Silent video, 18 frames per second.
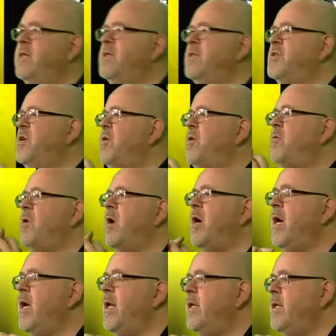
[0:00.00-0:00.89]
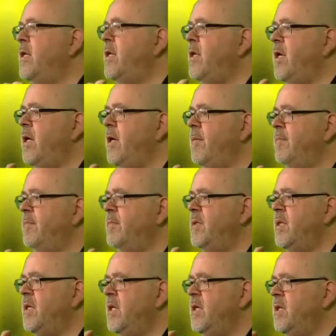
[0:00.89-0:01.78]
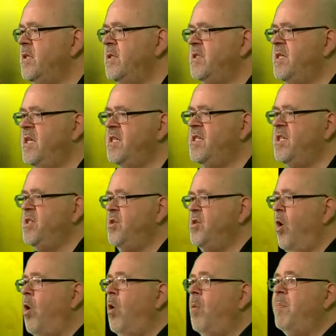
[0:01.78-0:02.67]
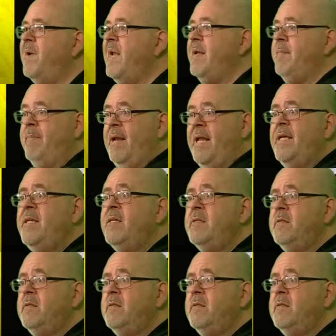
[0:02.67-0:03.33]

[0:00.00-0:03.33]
So, and this is all bling bling.